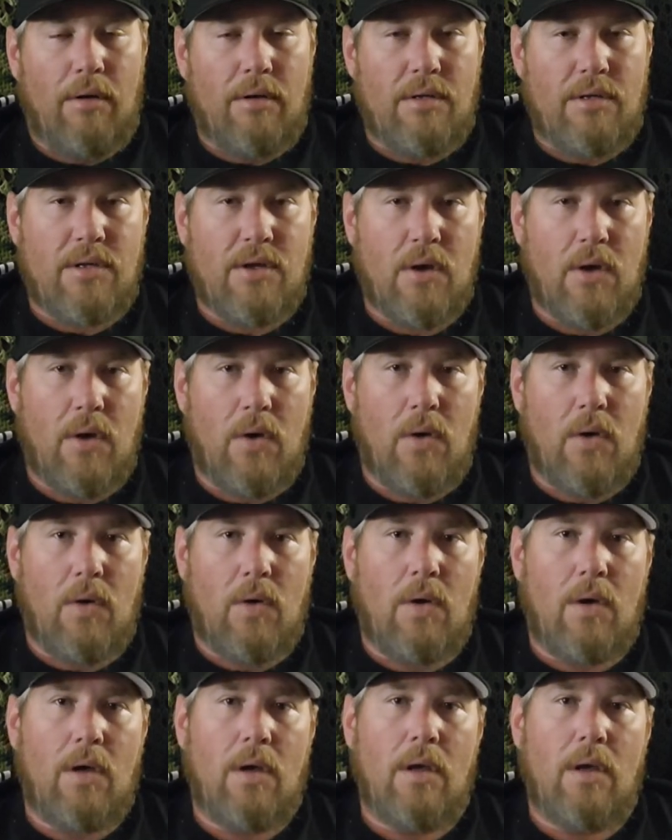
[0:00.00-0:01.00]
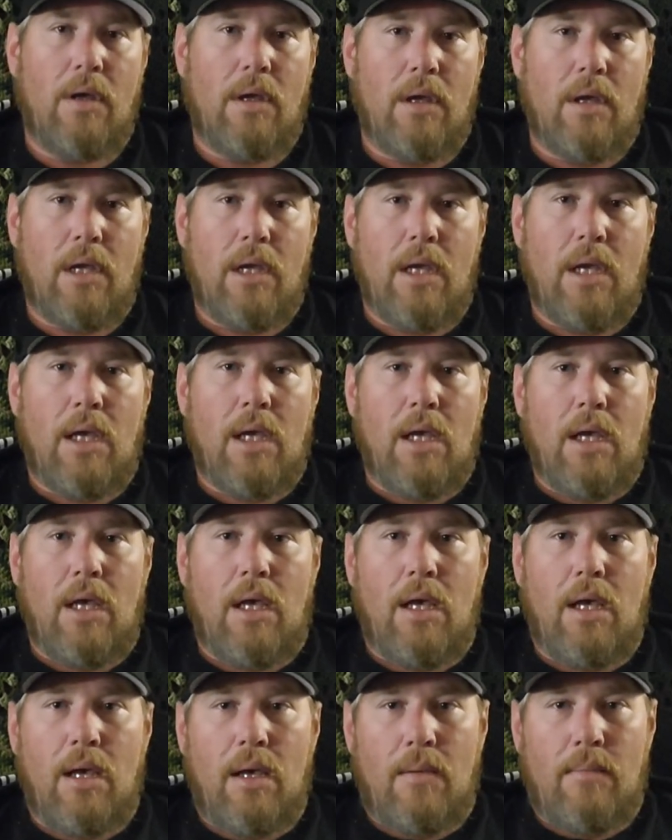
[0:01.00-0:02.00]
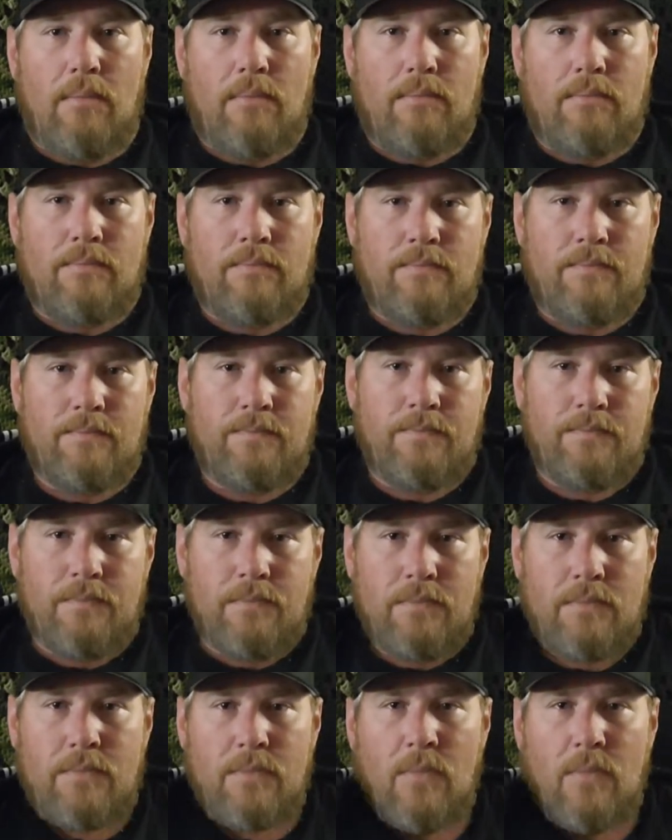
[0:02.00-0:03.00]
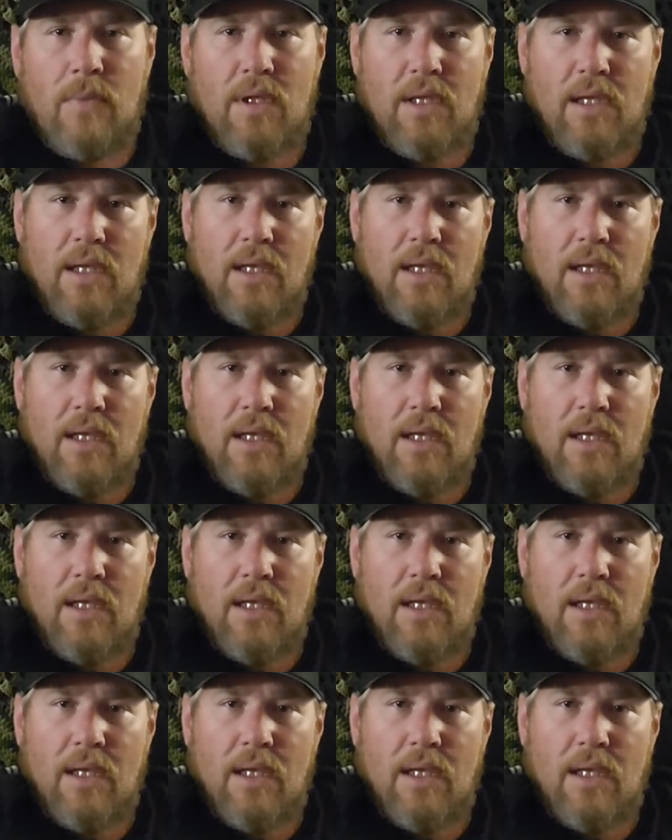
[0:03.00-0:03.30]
So, what